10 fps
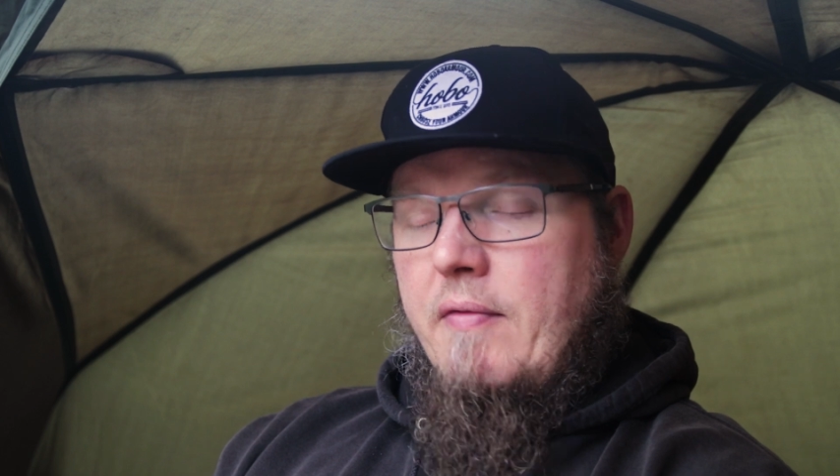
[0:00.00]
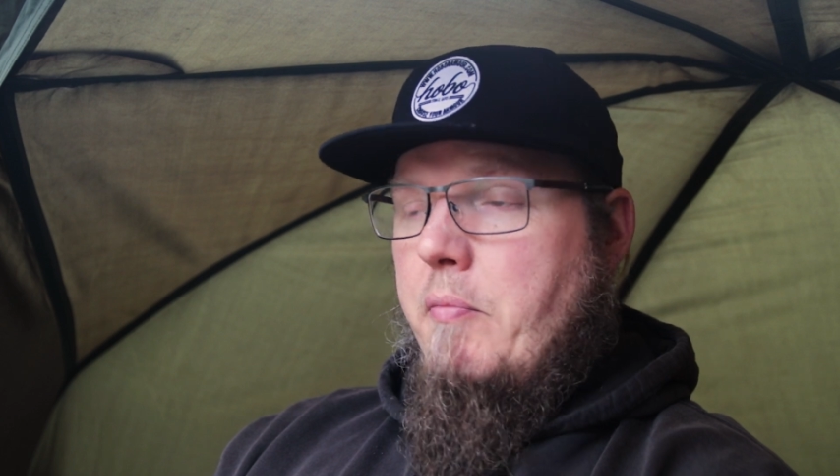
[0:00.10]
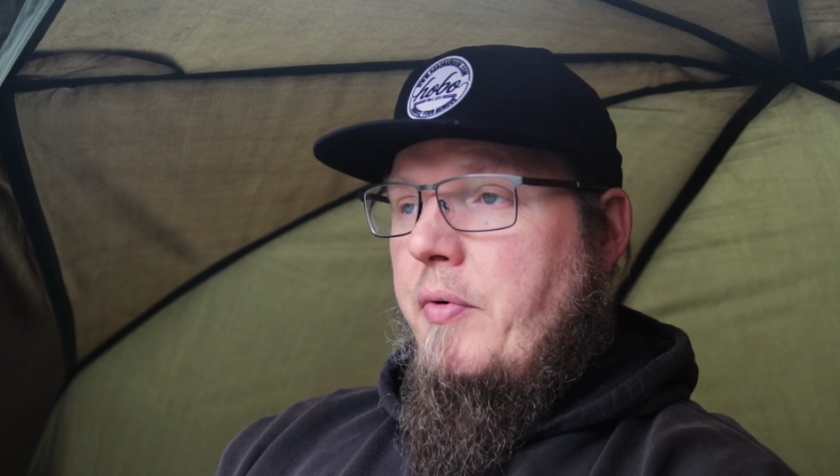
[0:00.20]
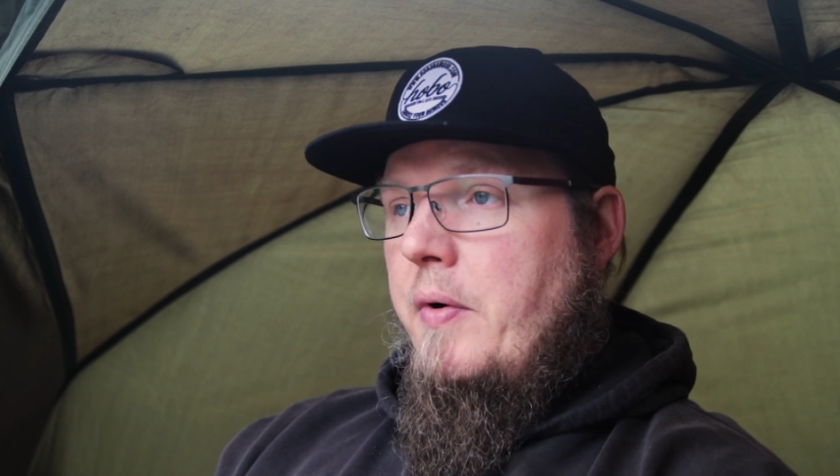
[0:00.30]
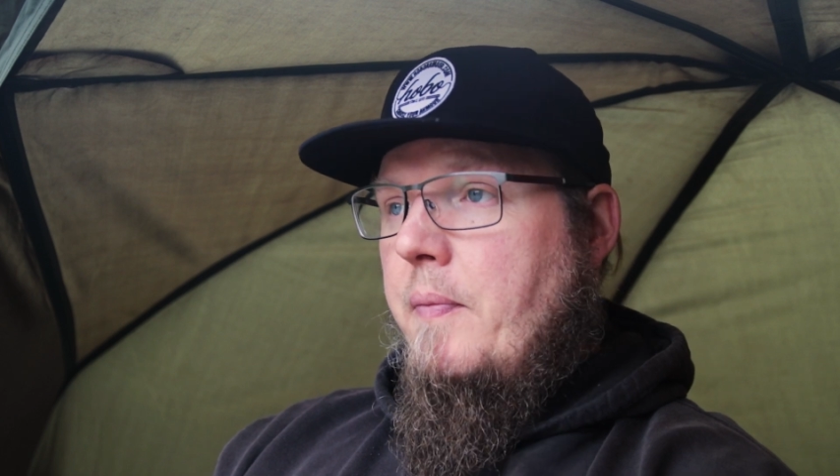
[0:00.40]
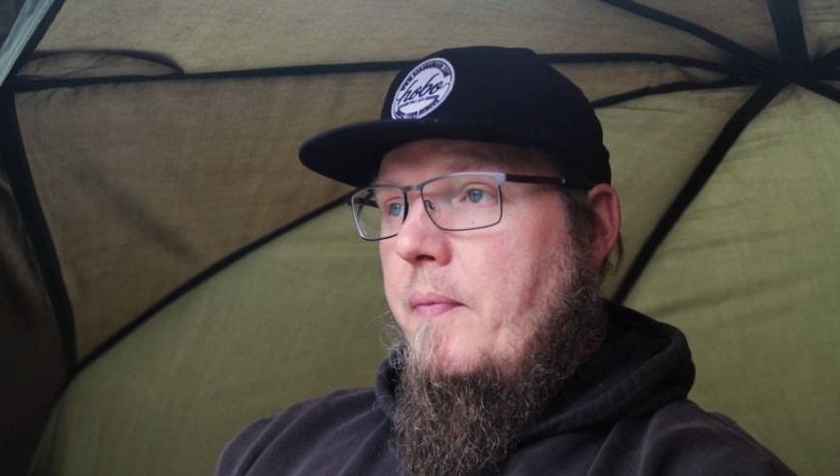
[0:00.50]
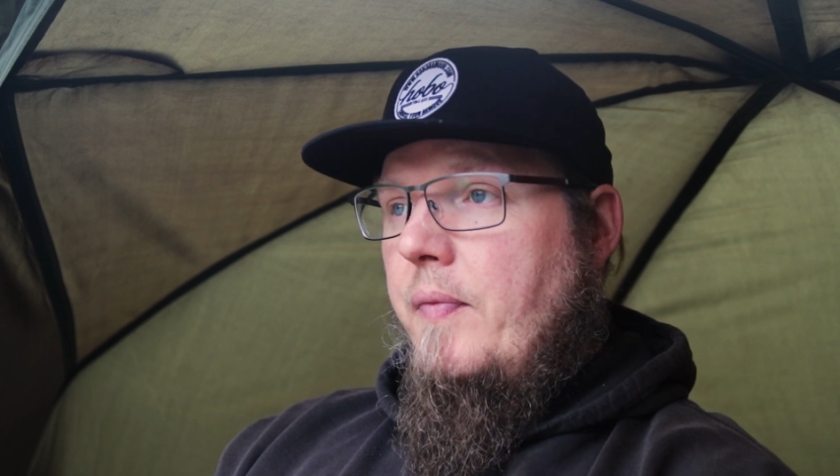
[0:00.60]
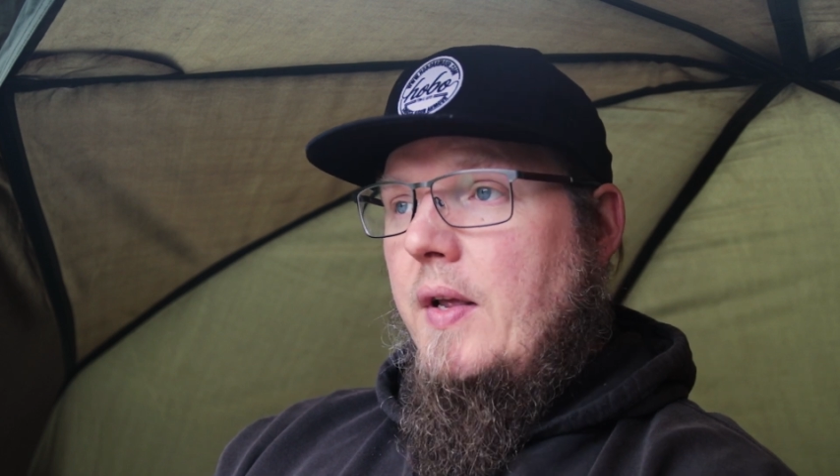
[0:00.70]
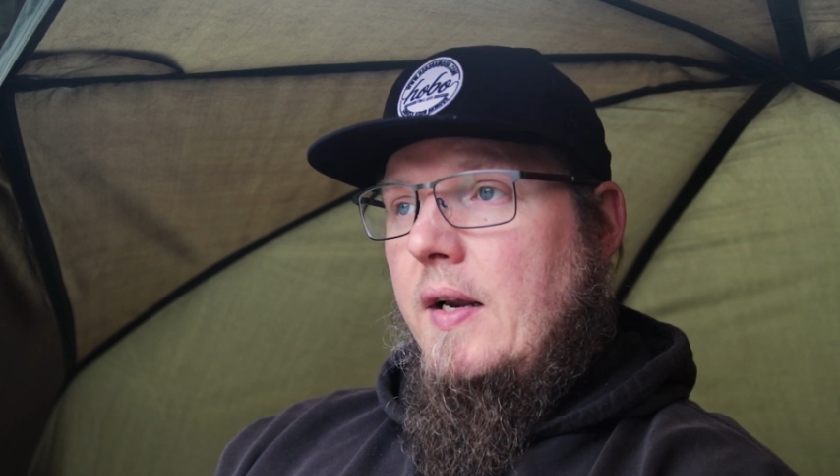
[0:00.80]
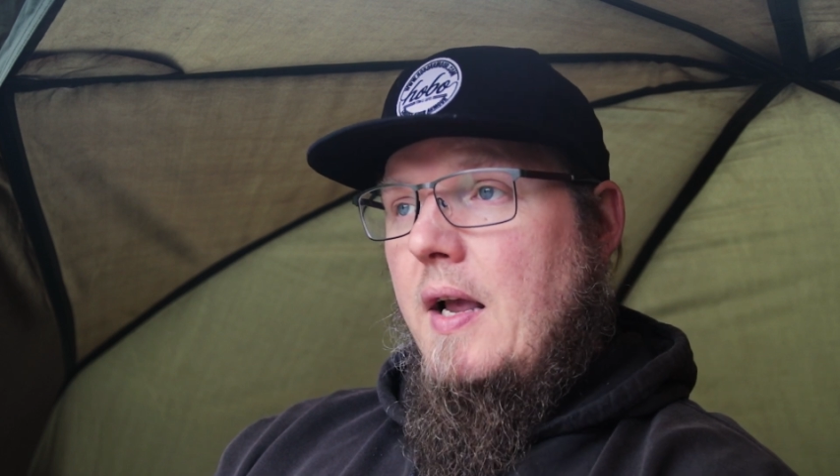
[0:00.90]
have a brew
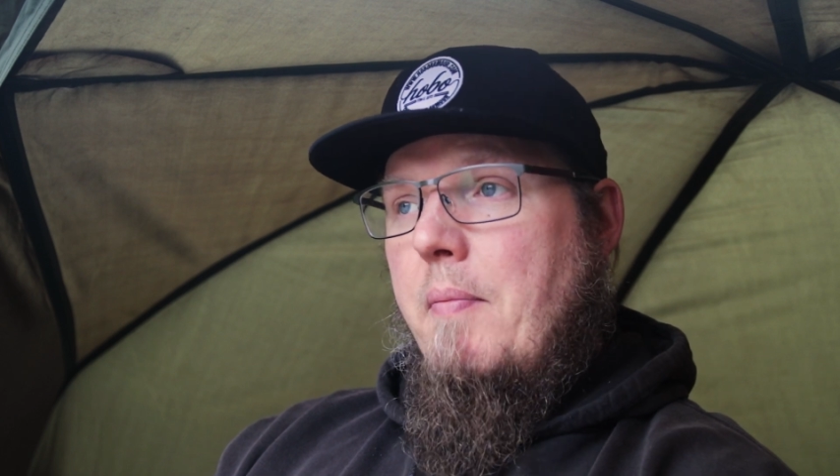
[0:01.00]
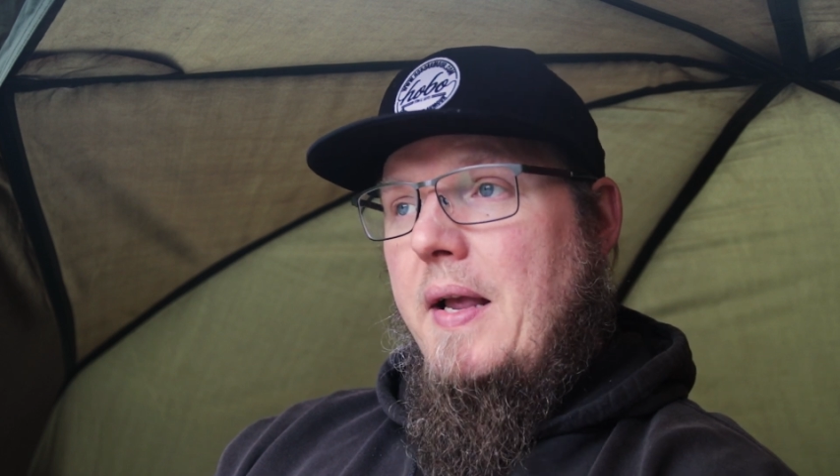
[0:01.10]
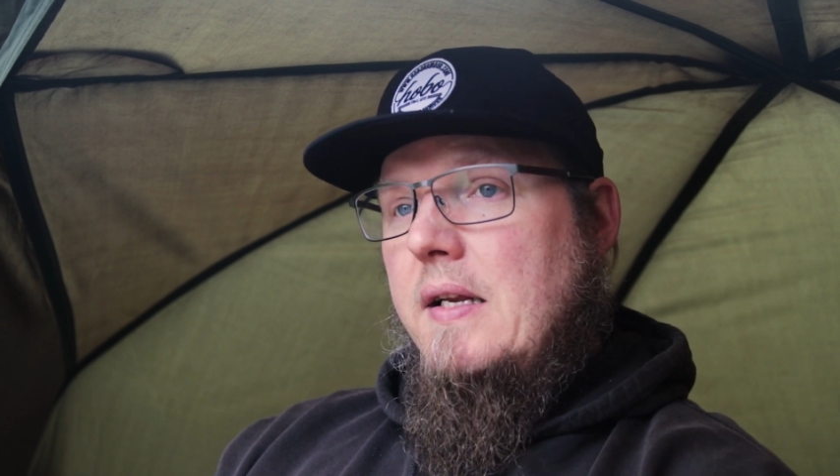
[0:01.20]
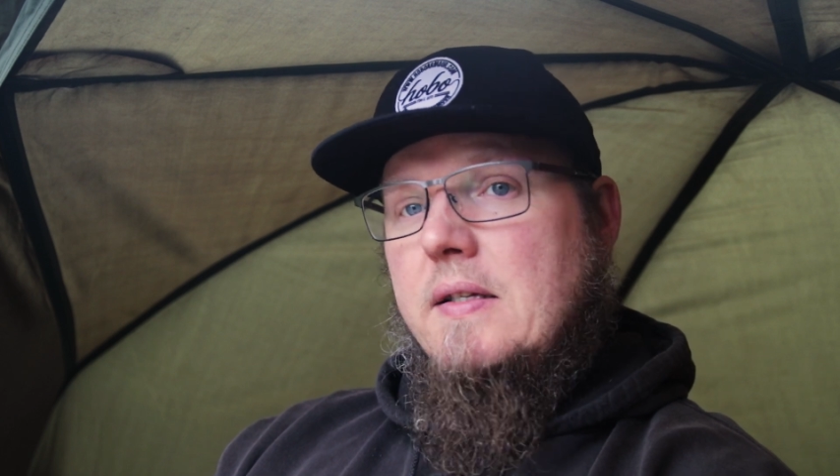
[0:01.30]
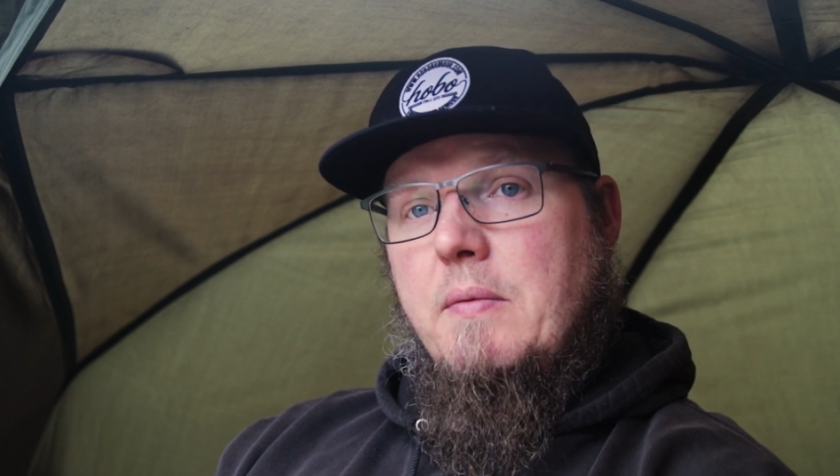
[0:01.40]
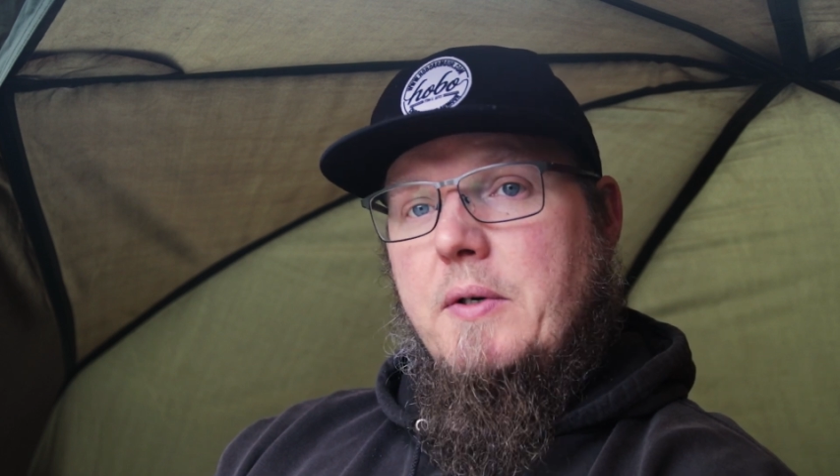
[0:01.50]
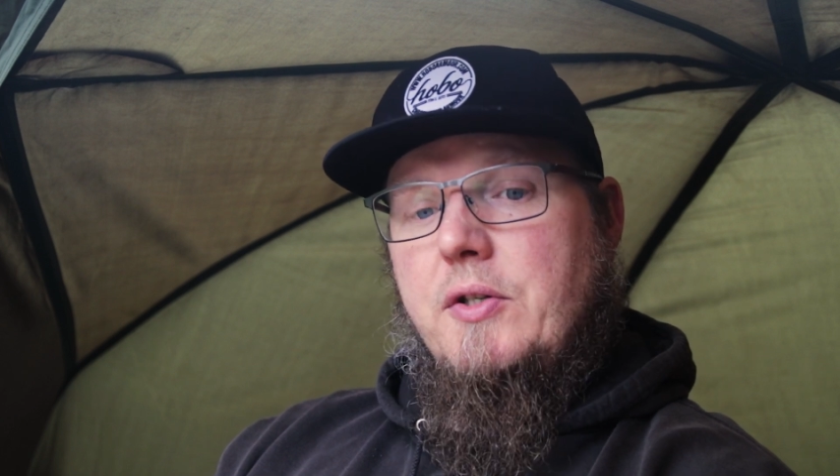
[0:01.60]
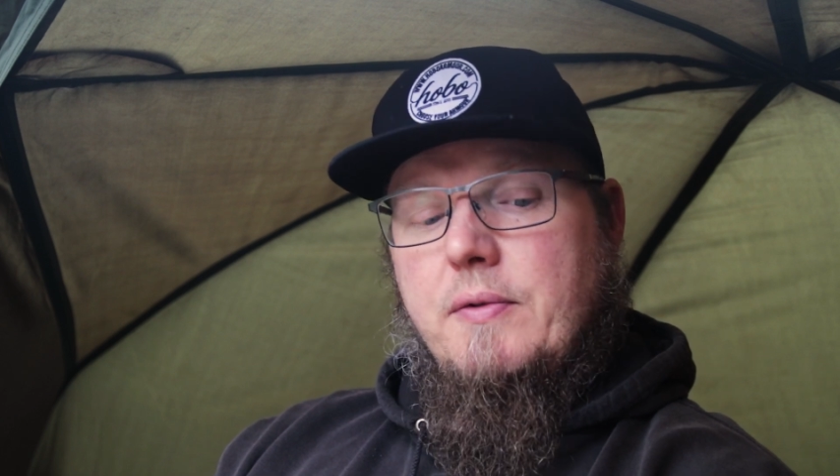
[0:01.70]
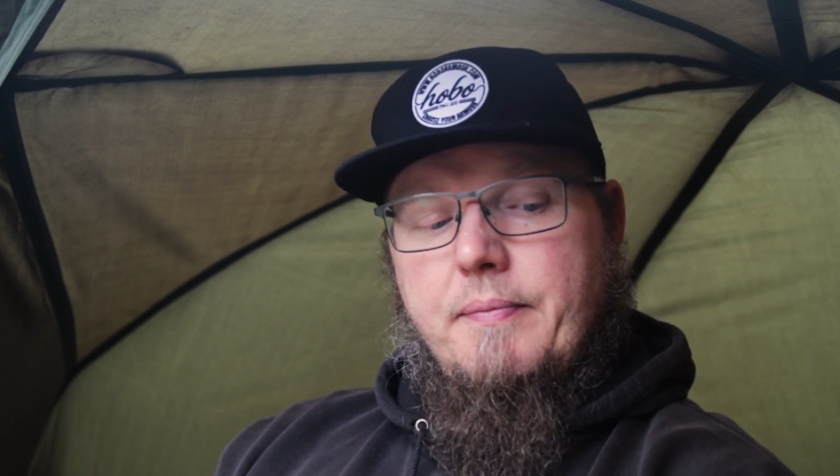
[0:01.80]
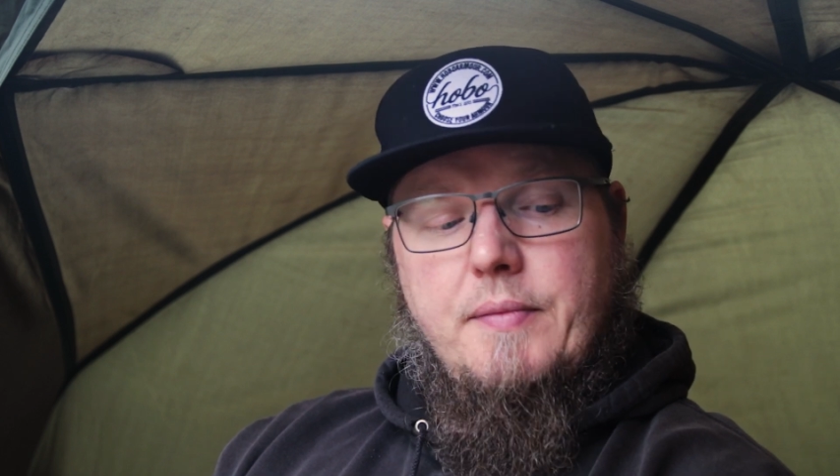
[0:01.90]
and get a bacon sandwich,